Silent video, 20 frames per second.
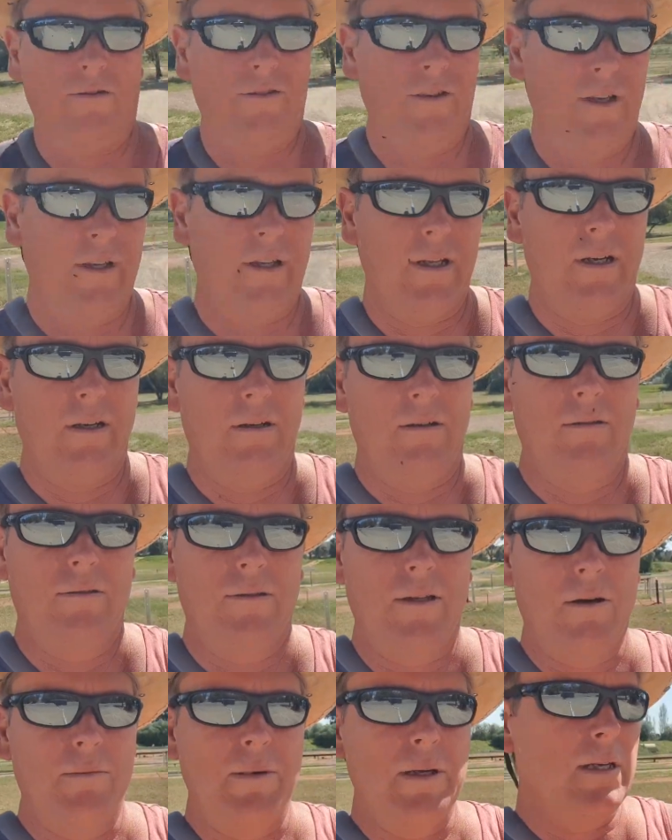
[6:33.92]
Hopefully
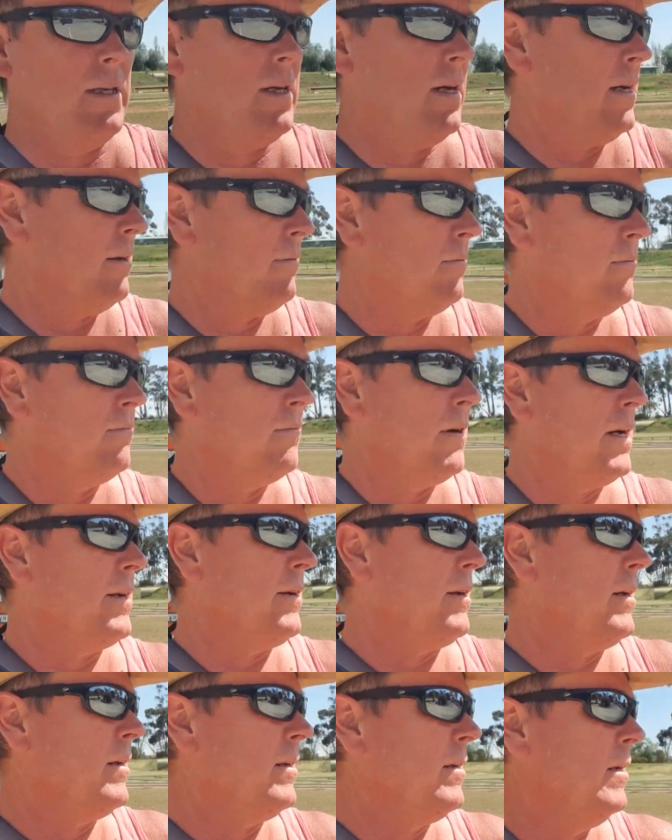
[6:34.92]
they'll be running